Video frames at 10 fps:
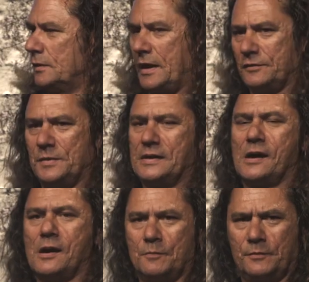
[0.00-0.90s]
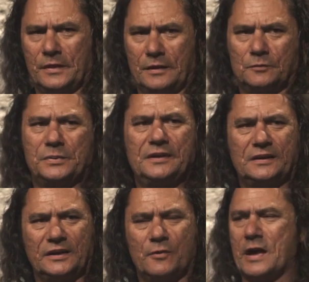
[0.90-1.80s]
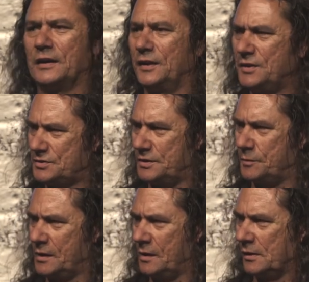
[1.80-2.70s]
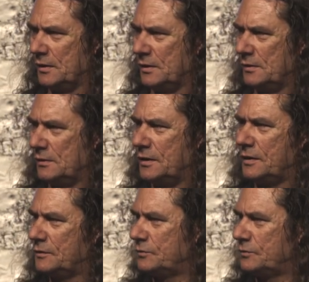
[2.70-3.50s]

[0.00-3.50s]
has become, and particularly around leadership. You're